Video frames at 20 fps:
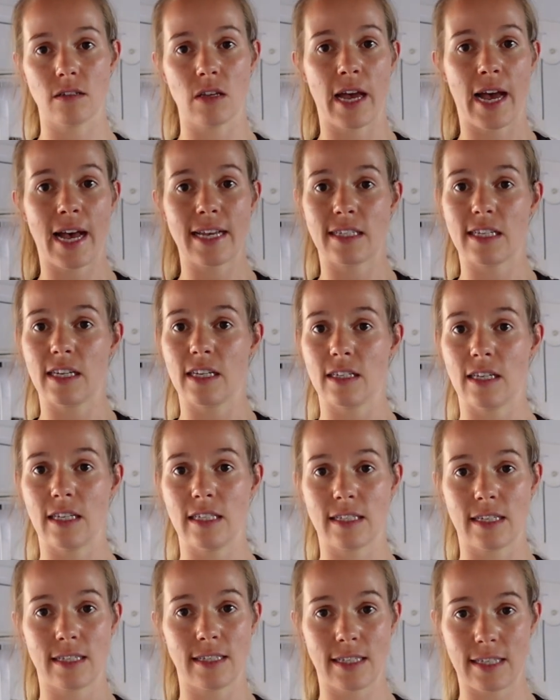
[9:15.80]
As it
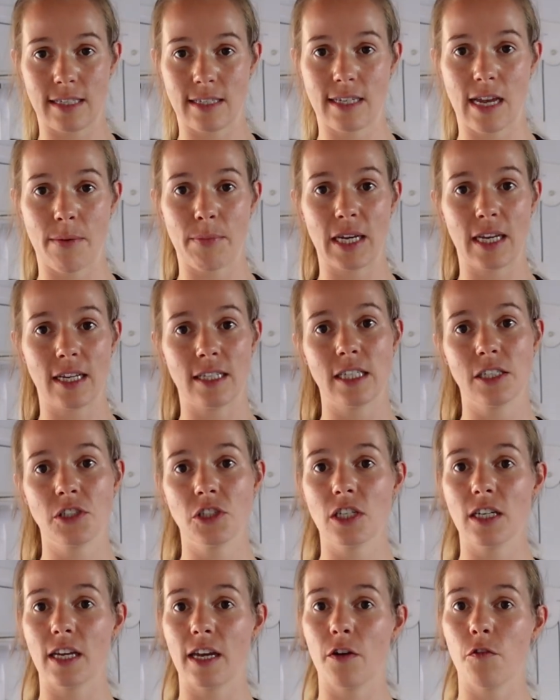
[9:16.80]
is a systemic
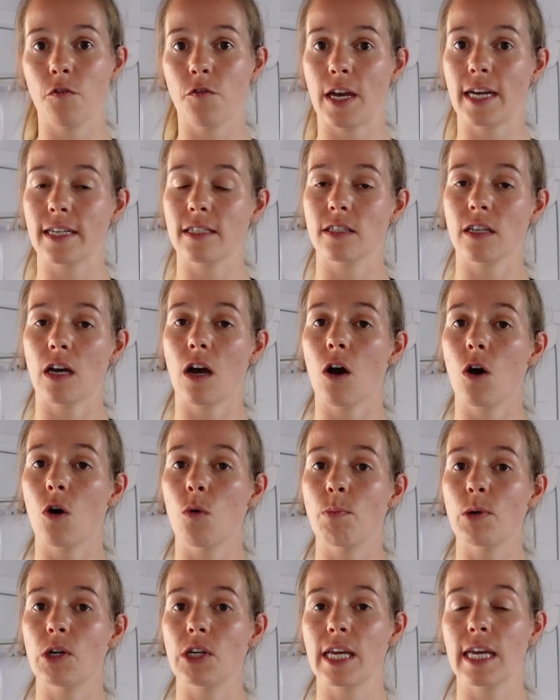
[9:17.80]
condition, it affects the whole
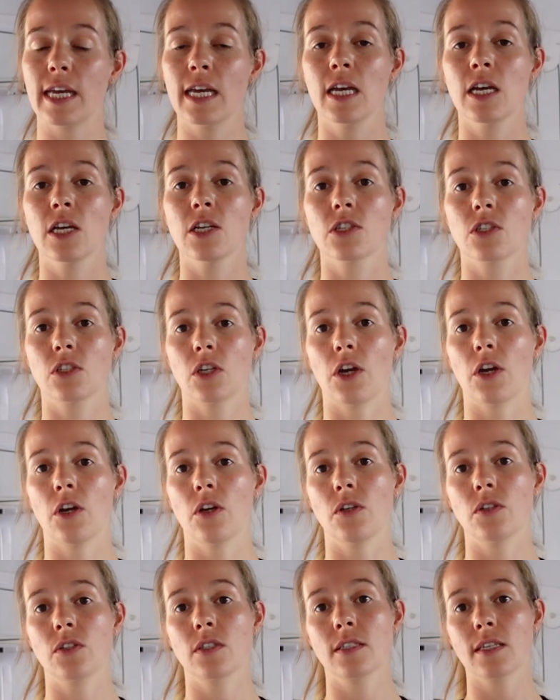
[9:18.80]
body.
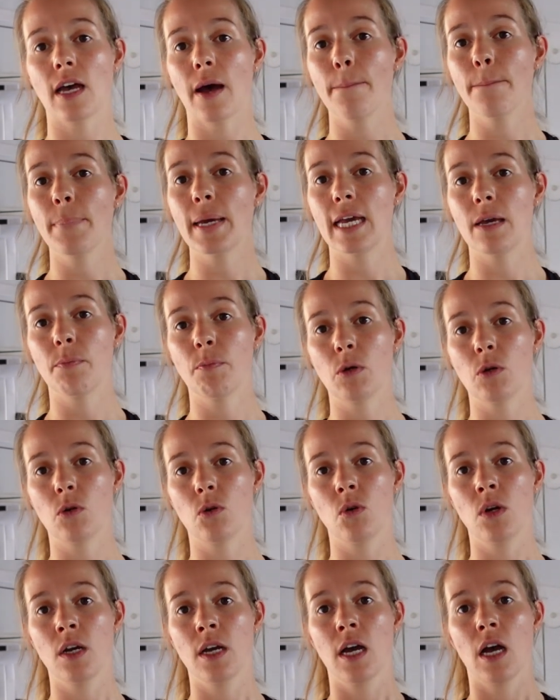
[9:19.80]
So some
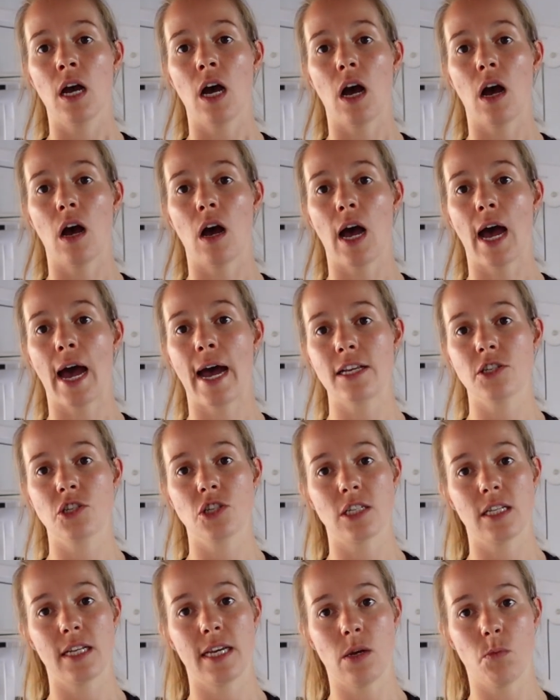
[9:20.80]
people
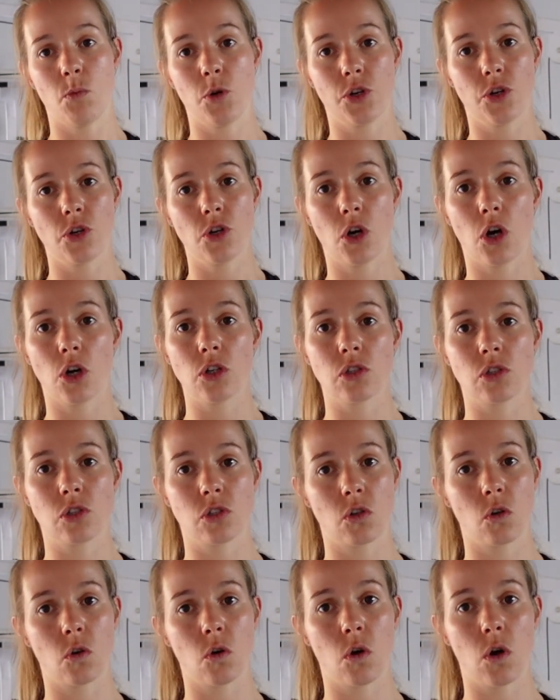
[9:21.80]
actually would not
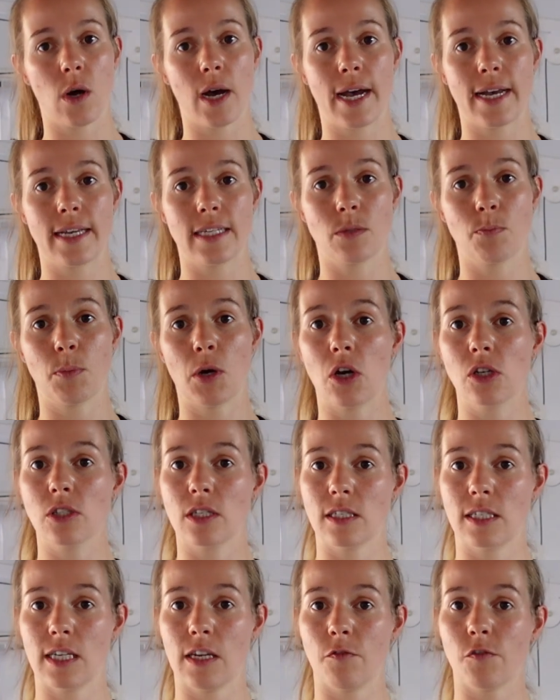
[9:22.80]
score as
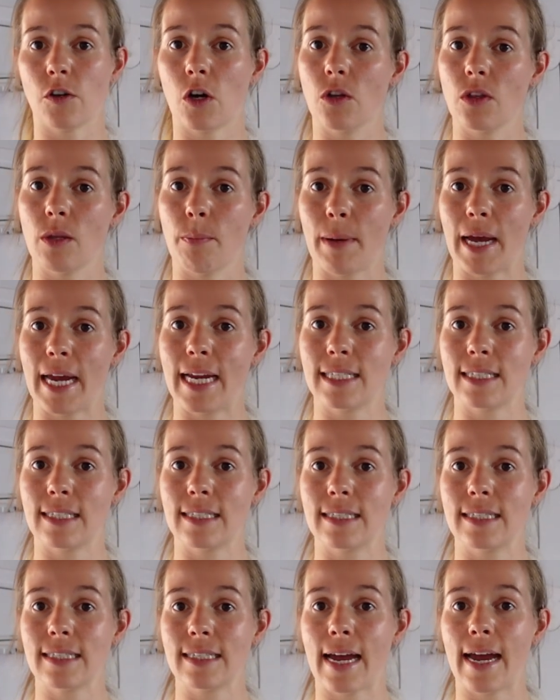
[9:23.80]
positive on the
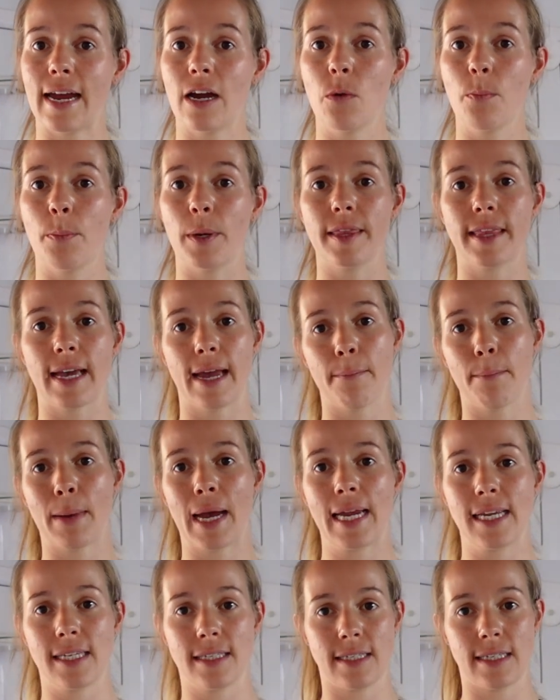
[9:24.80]
Beighton scale, but they
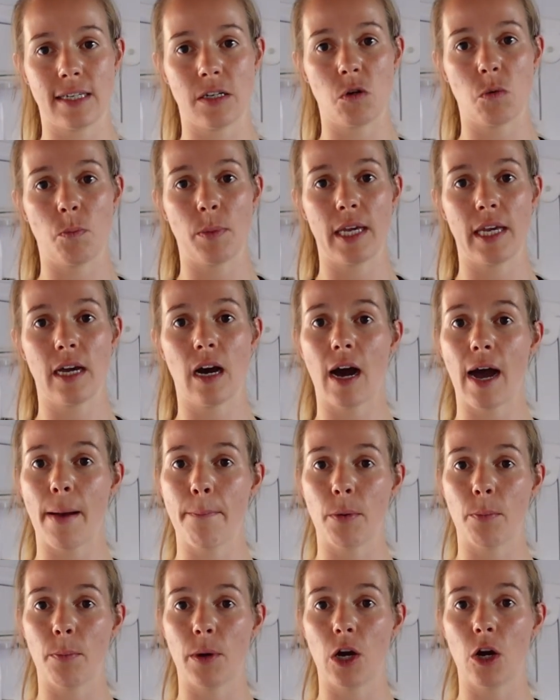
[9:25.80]
may still be
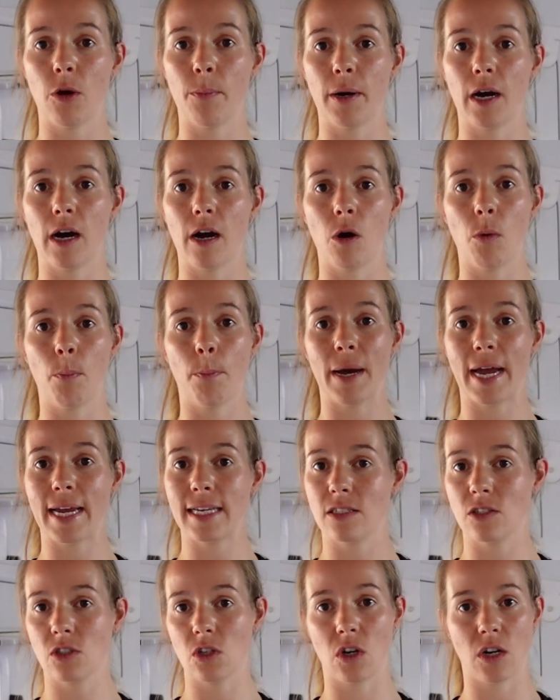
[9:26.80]
hypermobile
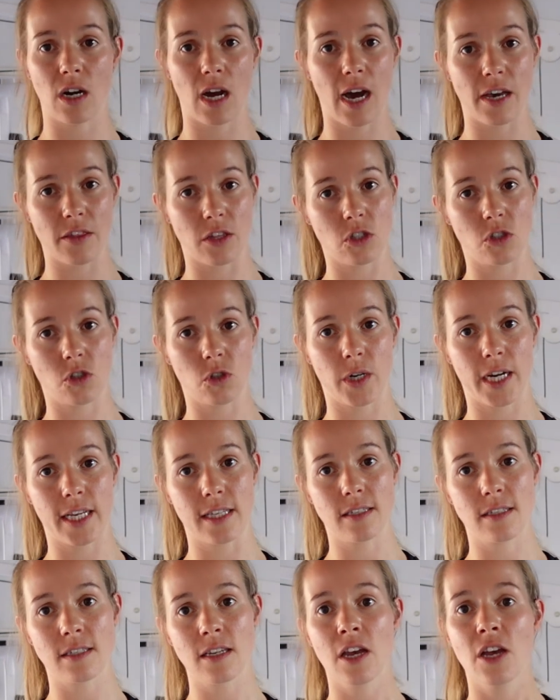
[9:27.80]
based on other
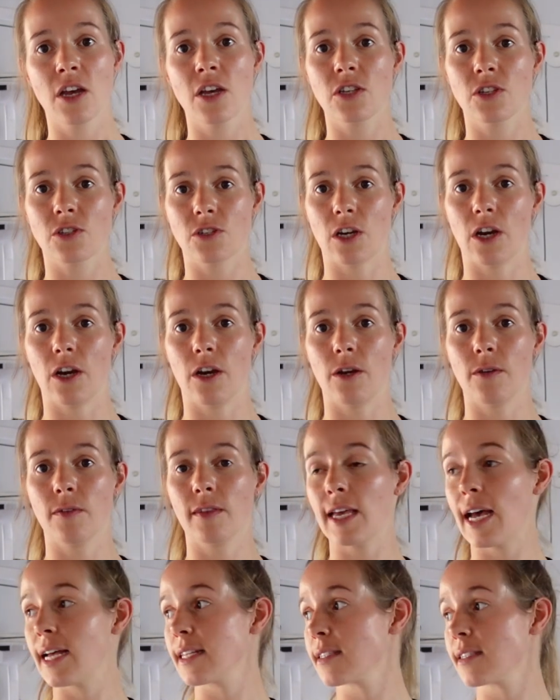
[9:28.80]
joints. So
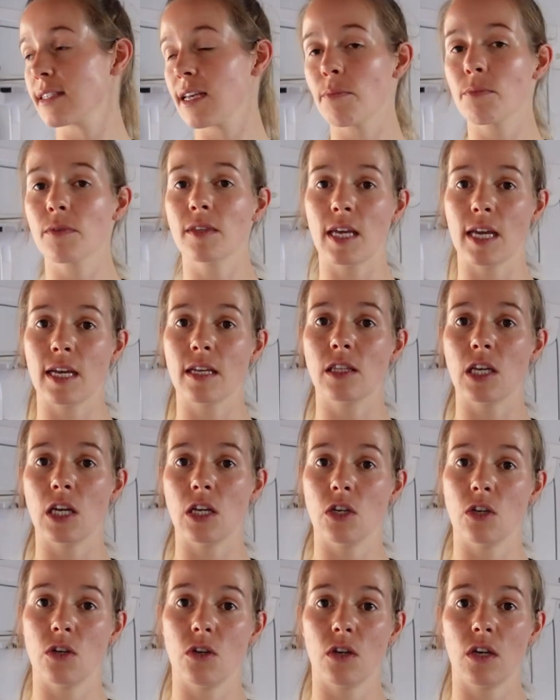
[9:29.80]
that's something that
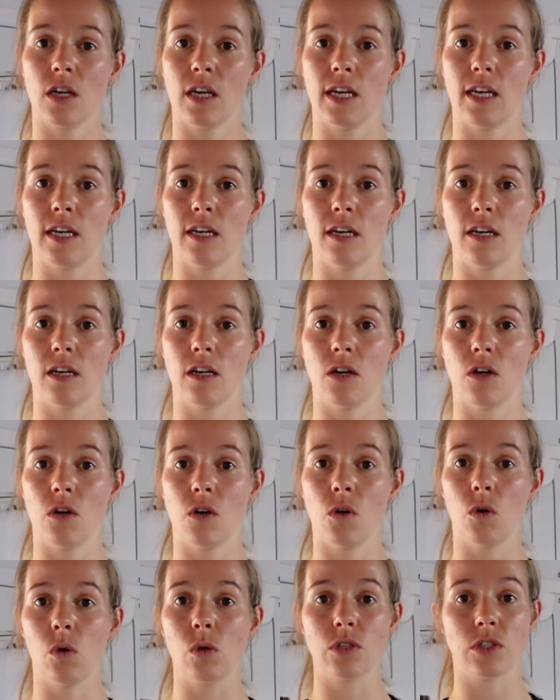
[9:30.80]
you can
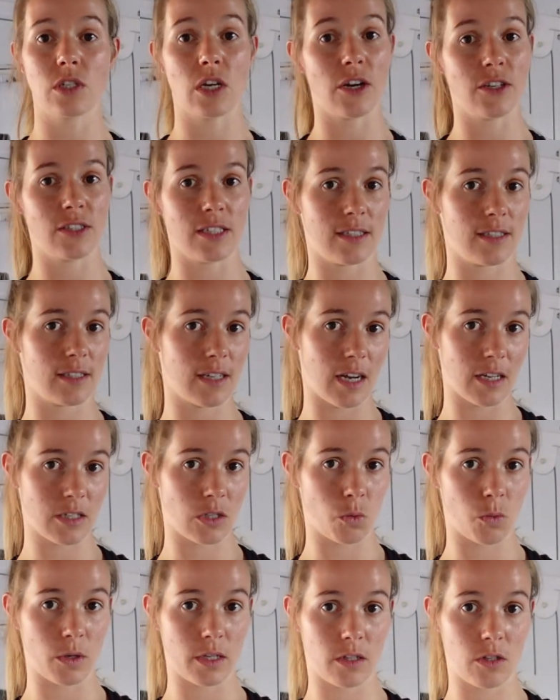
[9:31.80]
also
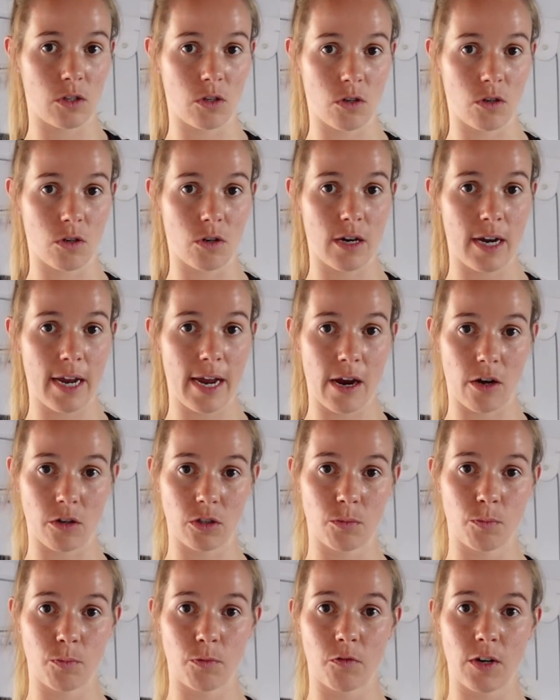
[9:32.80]
discuss with your
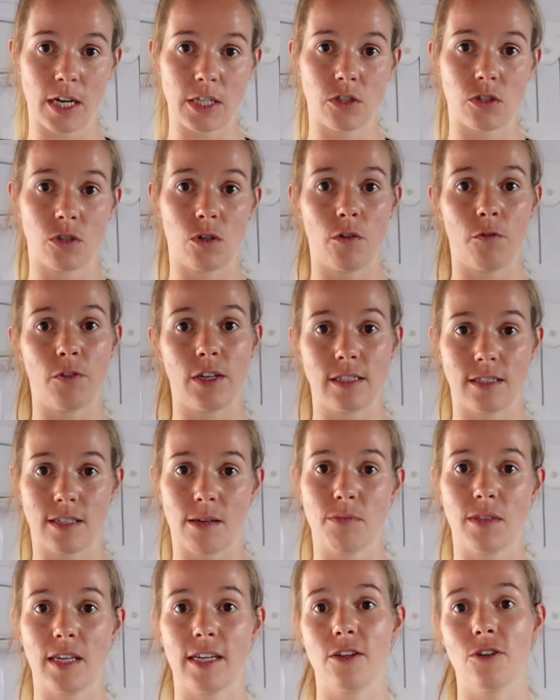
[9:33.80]
health professional if it's
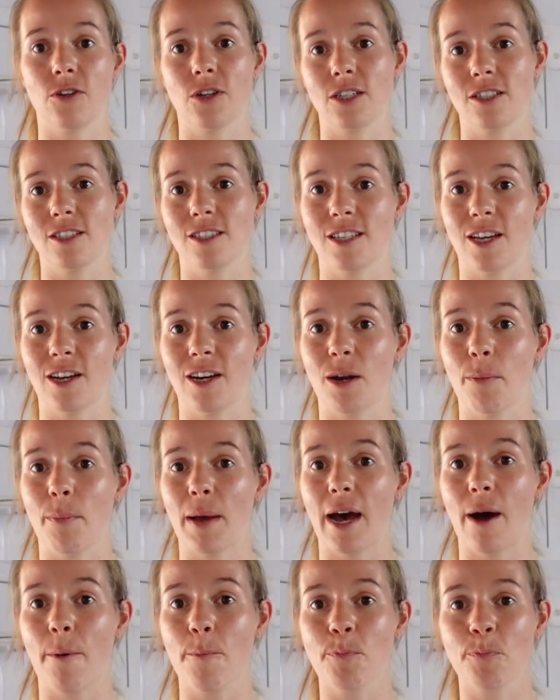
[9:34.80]
something you're concerned
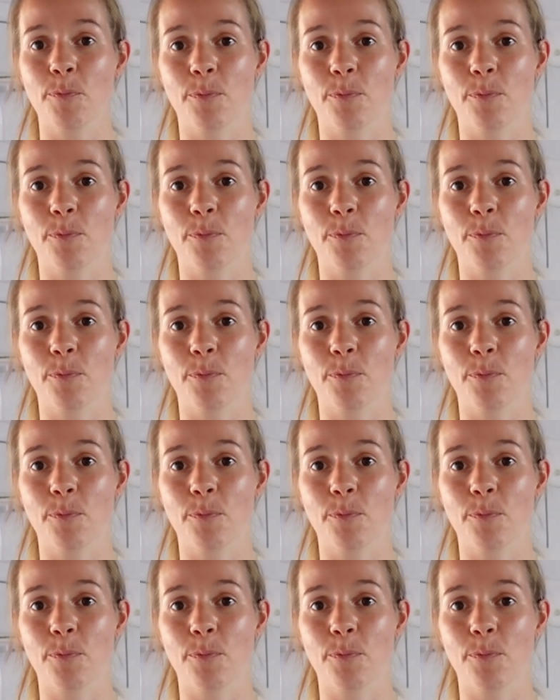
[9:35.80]
about.